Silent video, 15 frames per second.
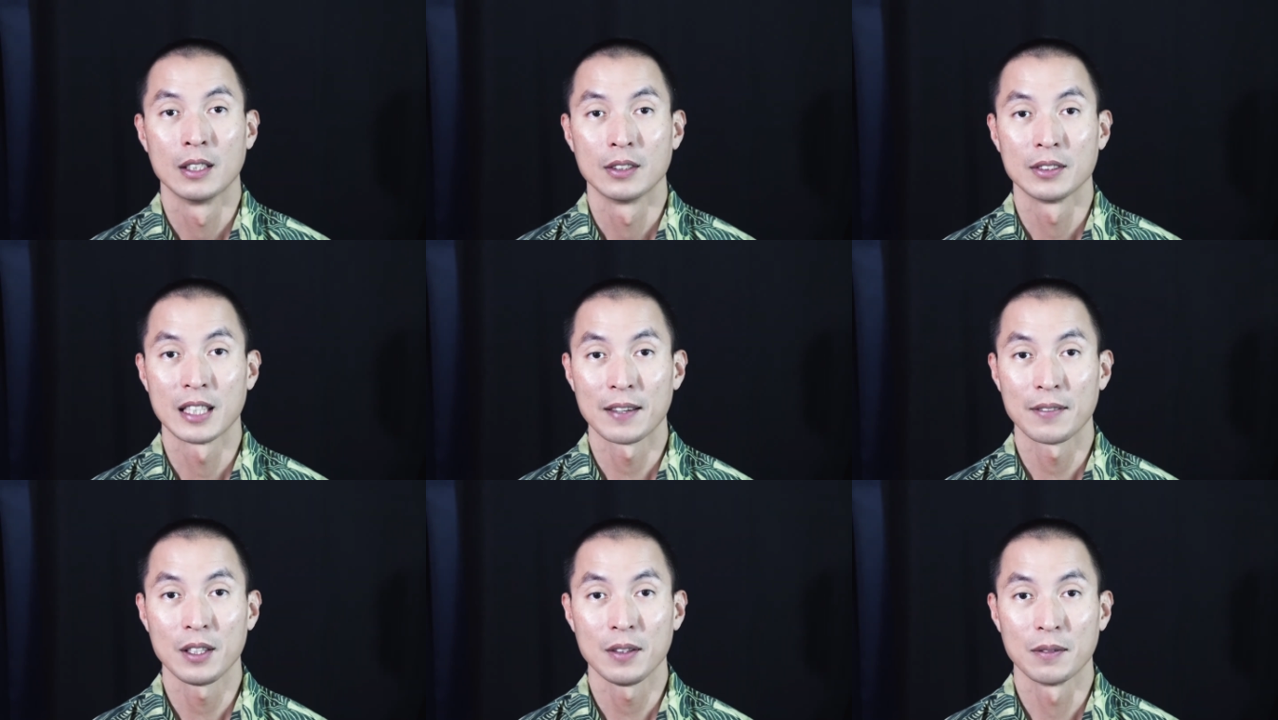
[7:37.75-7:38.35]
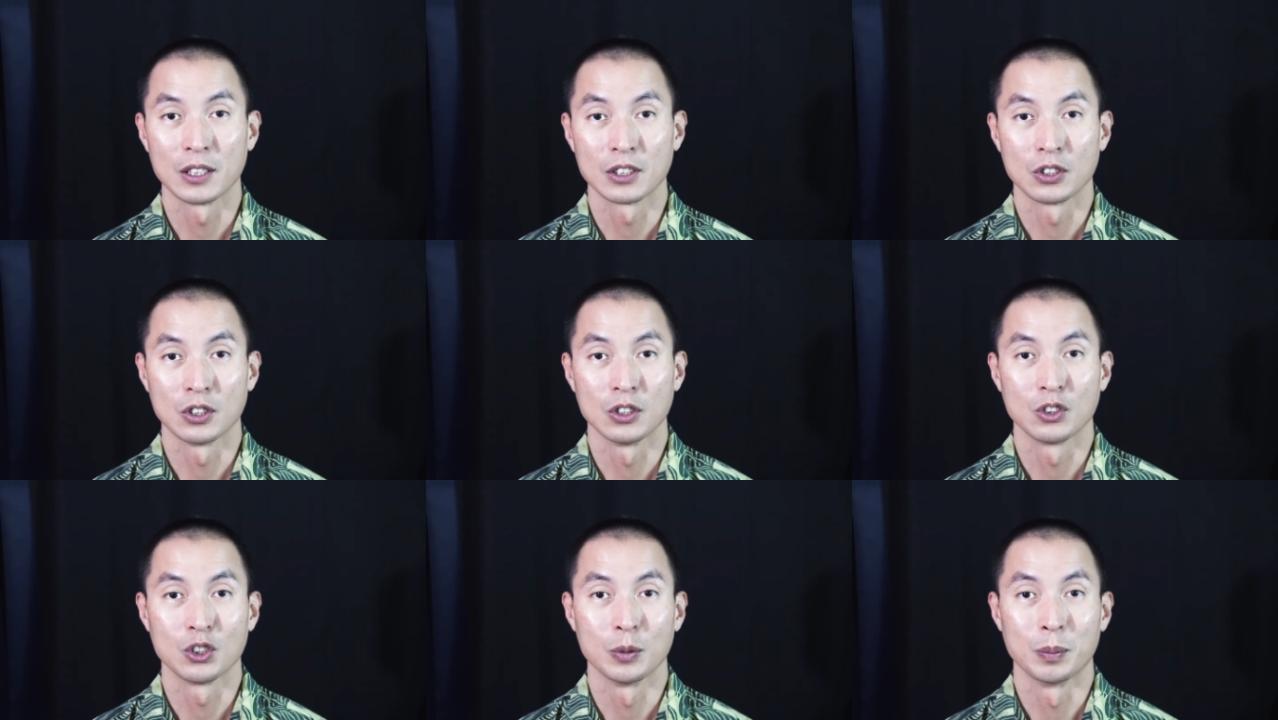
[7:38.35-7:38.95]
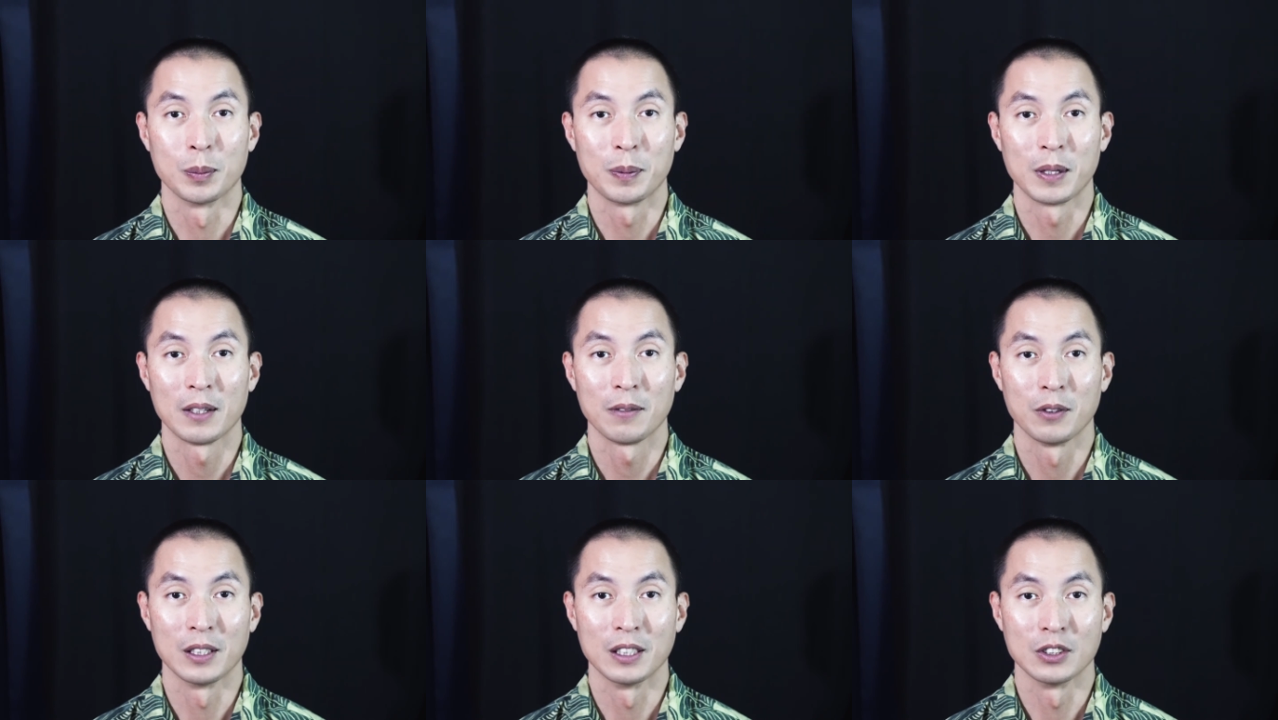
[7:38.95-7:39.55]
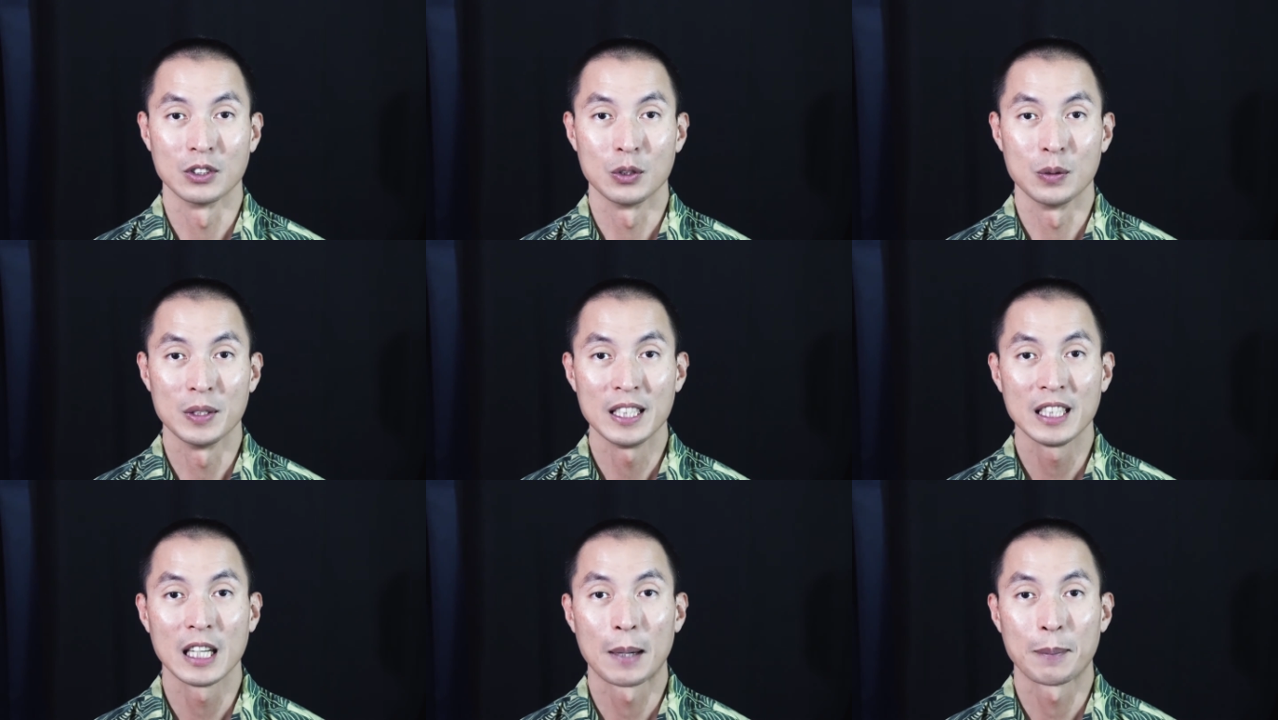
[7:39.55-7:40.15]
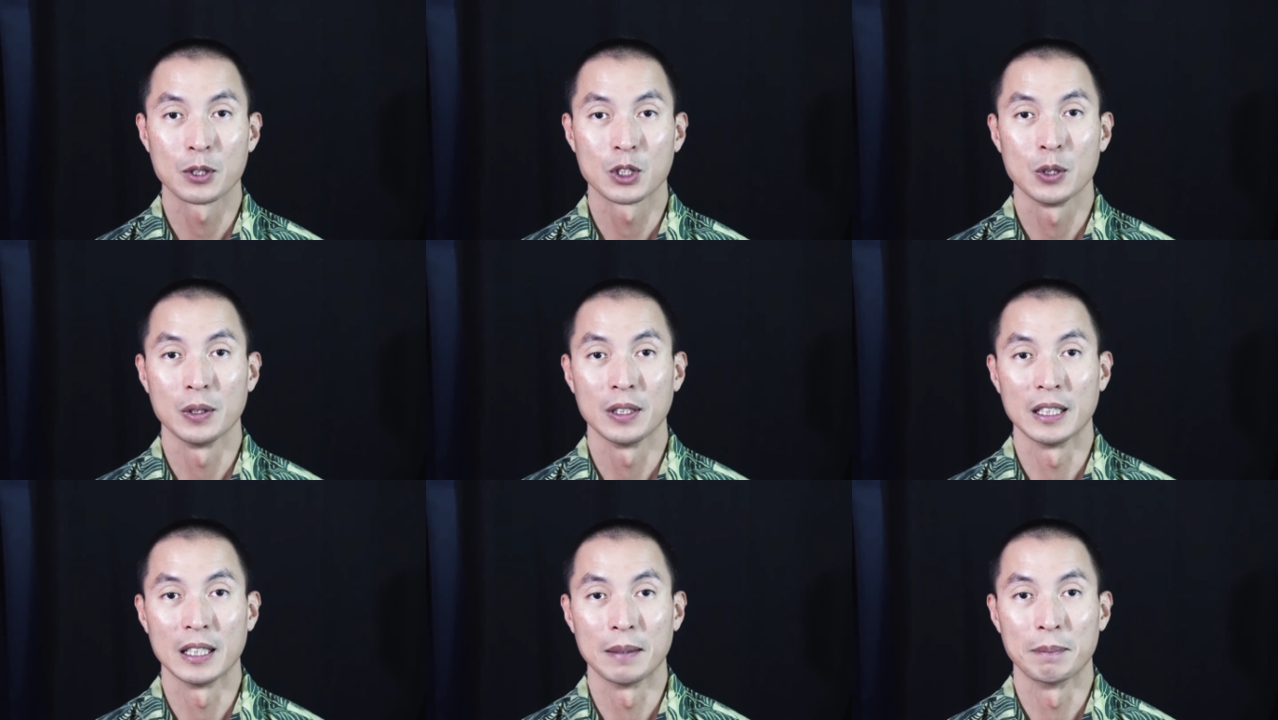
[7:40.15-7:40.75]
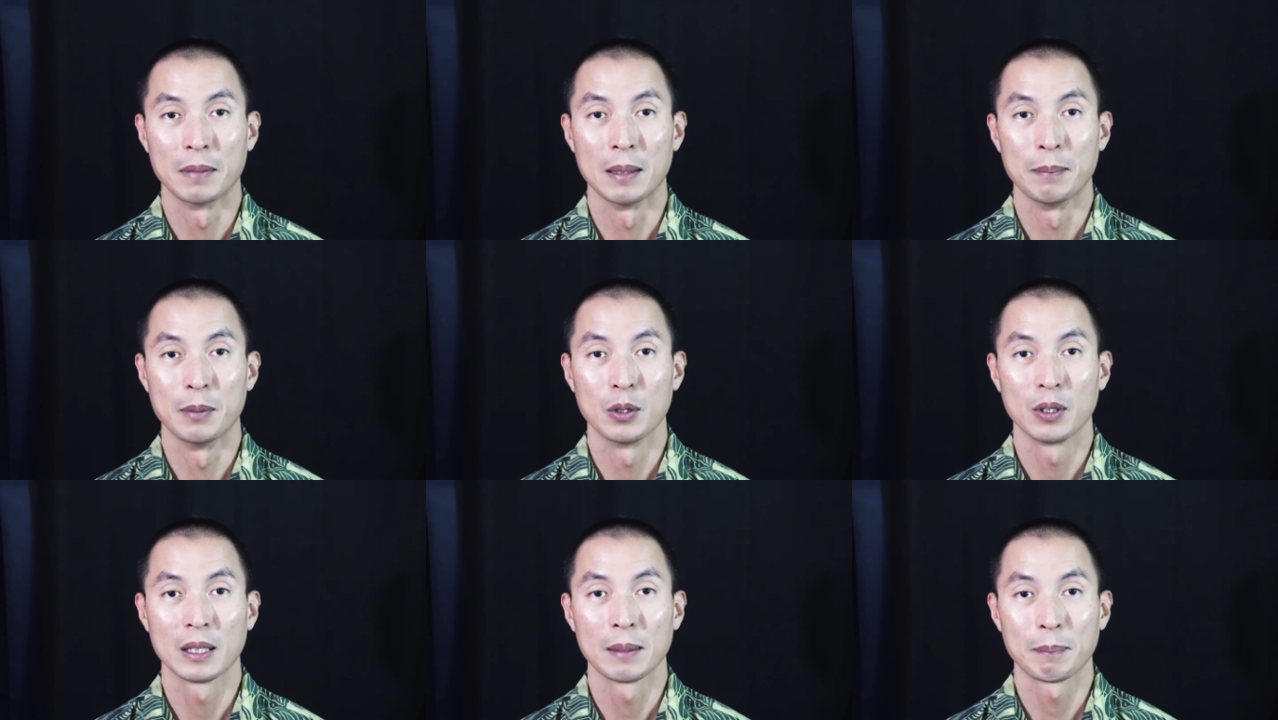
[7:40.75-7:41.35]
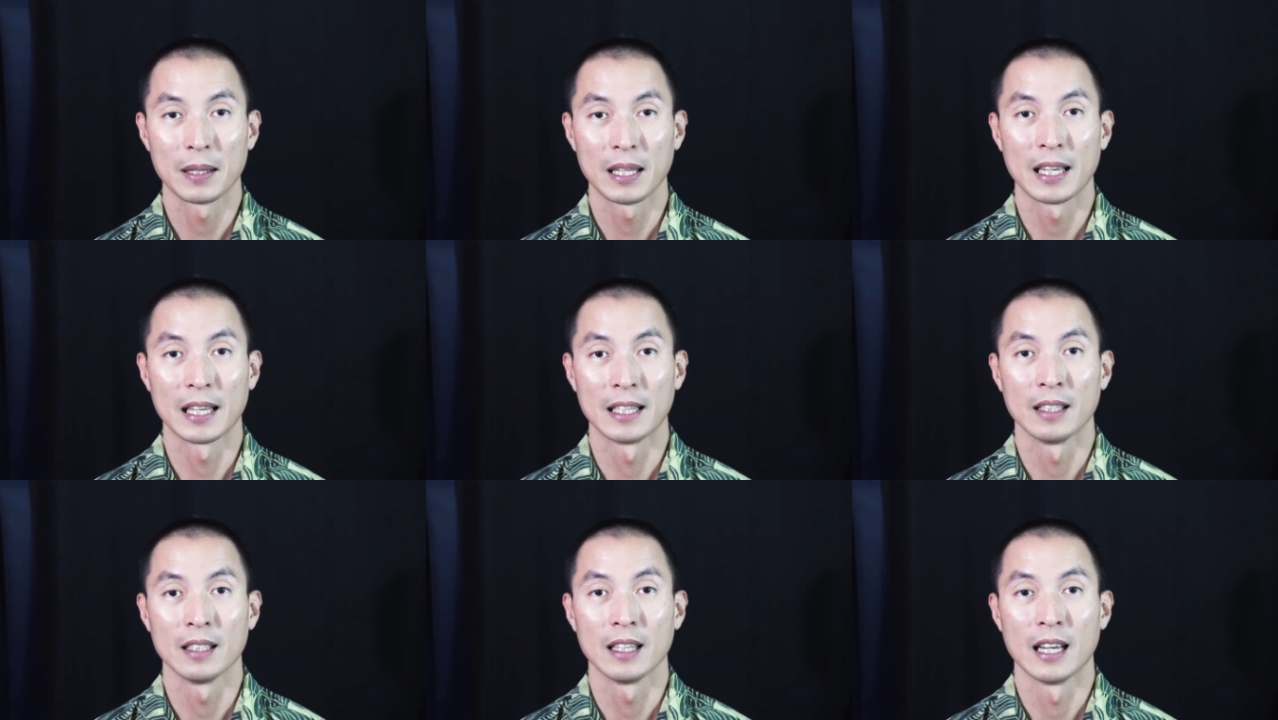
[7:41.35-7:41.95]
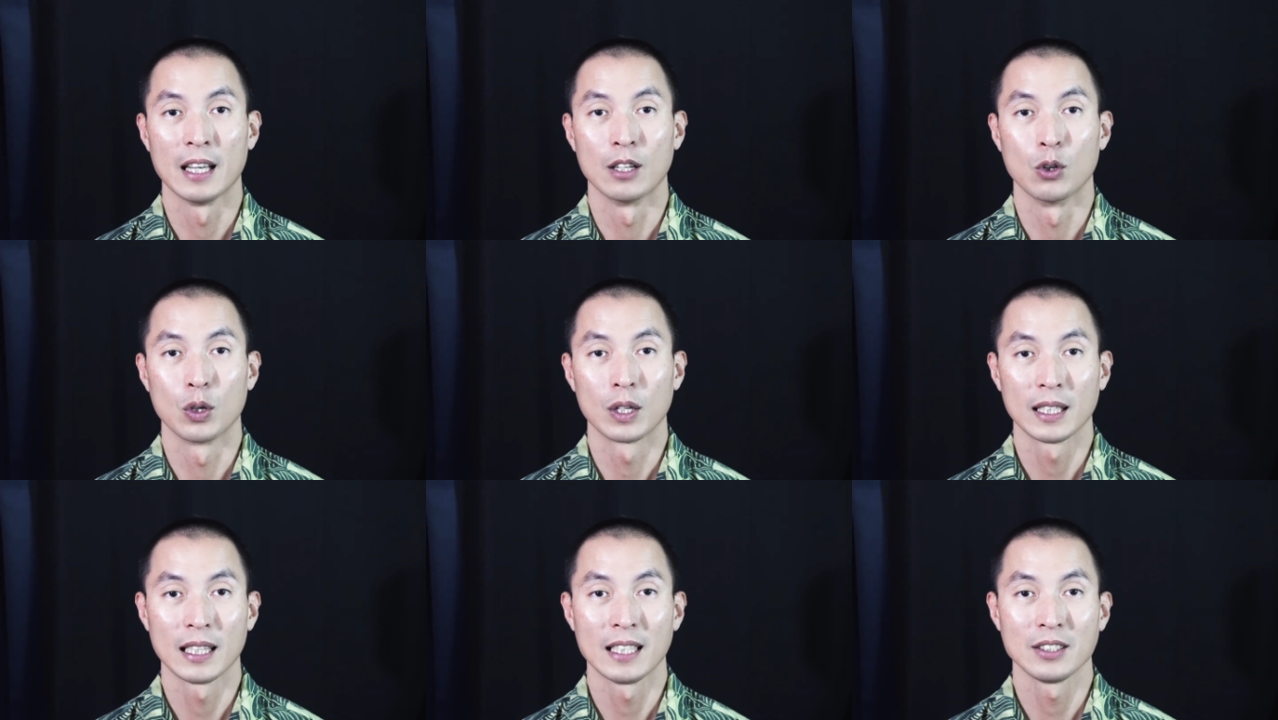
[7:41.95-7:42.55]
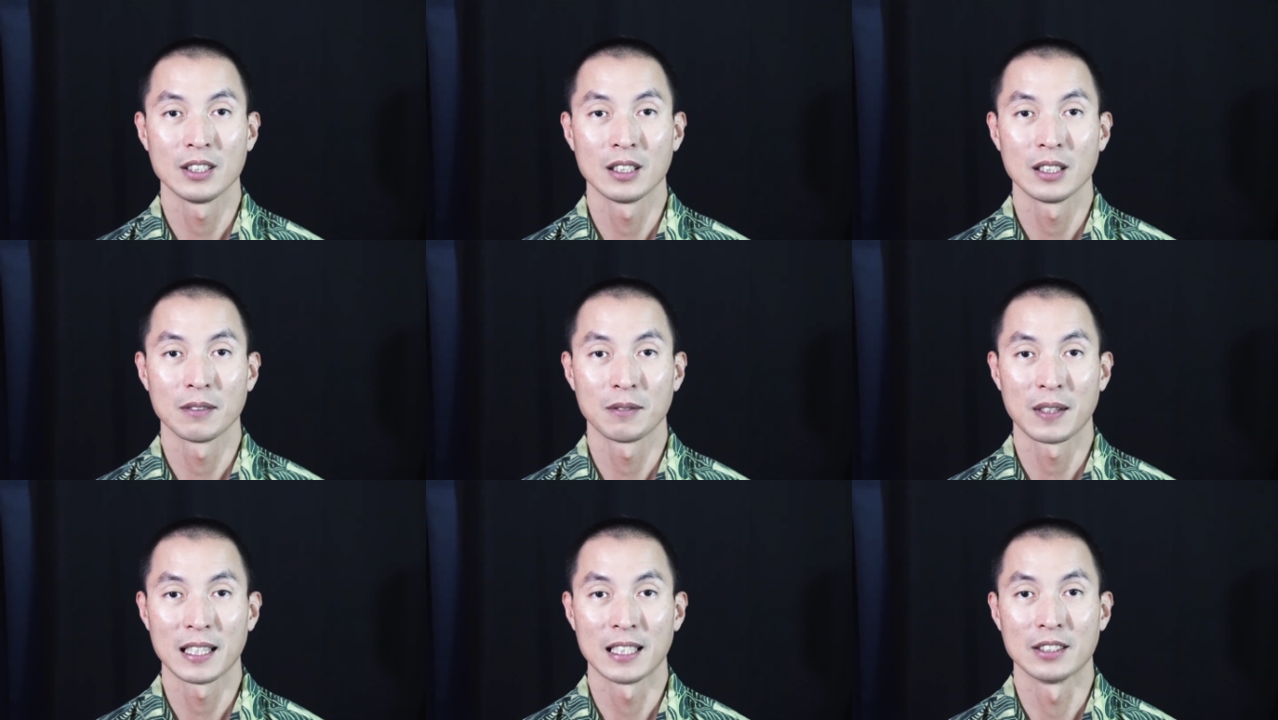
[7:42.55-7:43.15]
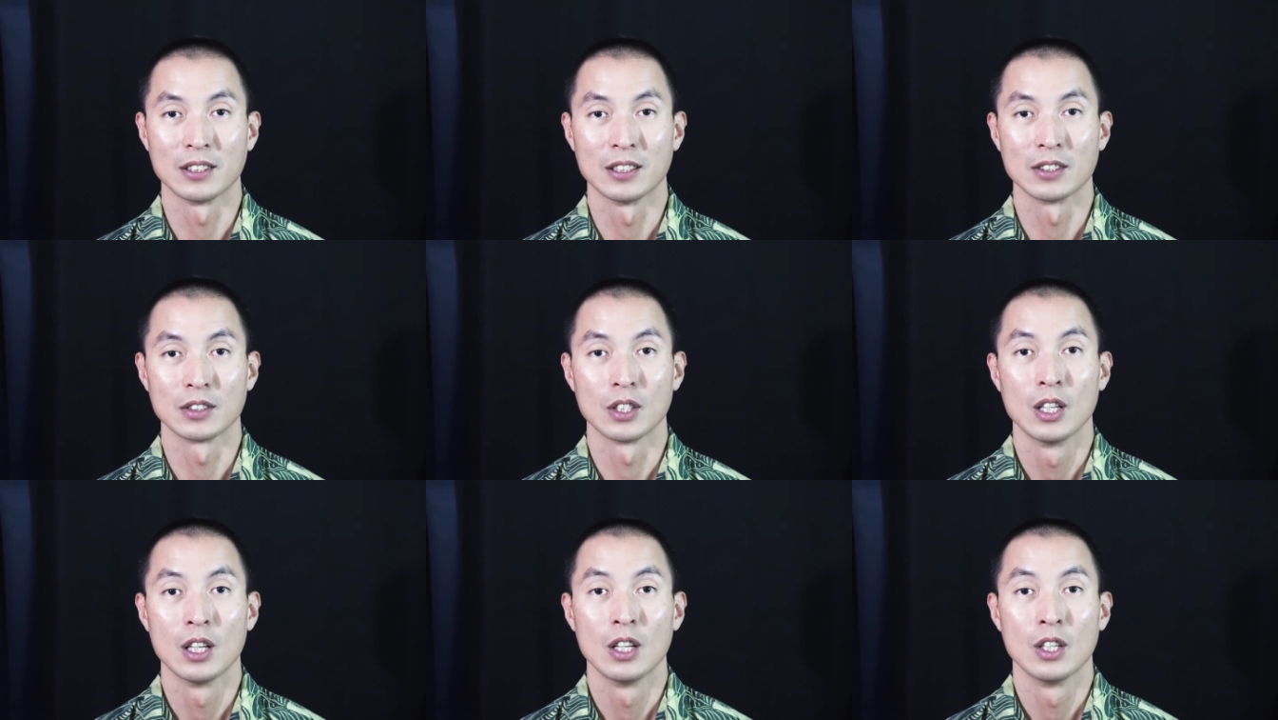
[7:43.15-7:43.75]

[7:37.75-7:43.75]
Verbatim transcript: Savvy investors should prepare for this unique opportunity by building a plan and organizing their finances